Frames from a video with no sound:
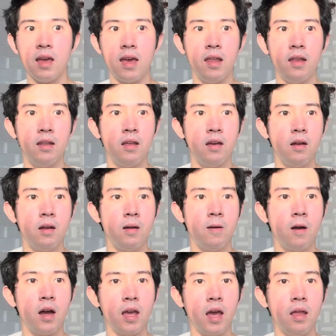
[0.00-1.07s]
And
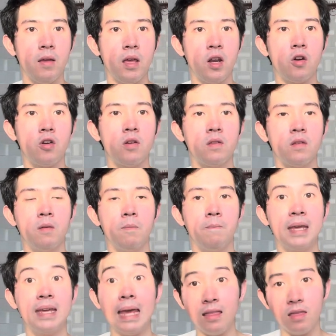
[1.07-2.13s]
again, in order to
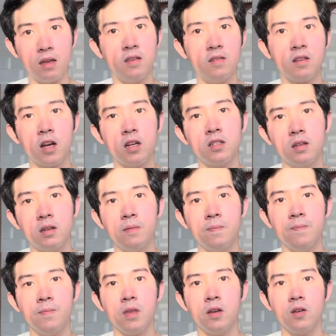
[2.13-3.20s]
begin the discussion,
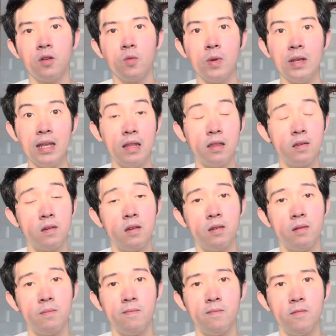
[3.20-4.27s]
we need
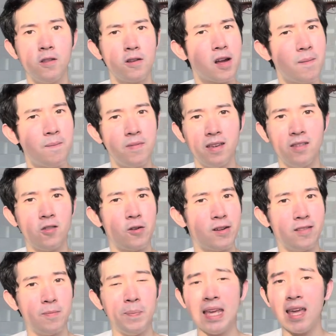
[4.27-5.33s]
to look up these
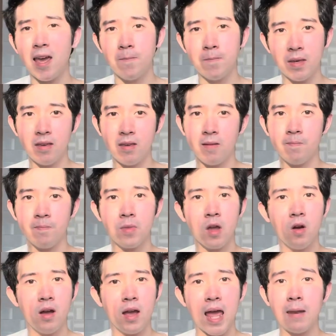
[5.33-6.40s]
organs, PKP,
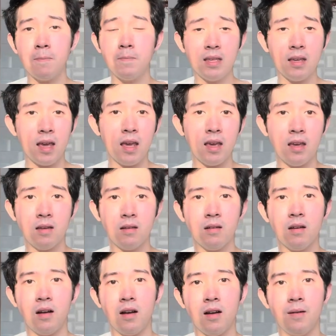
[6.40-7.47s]

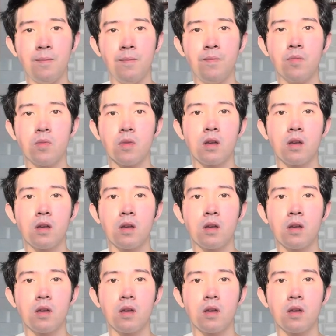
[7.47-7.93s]
NPA,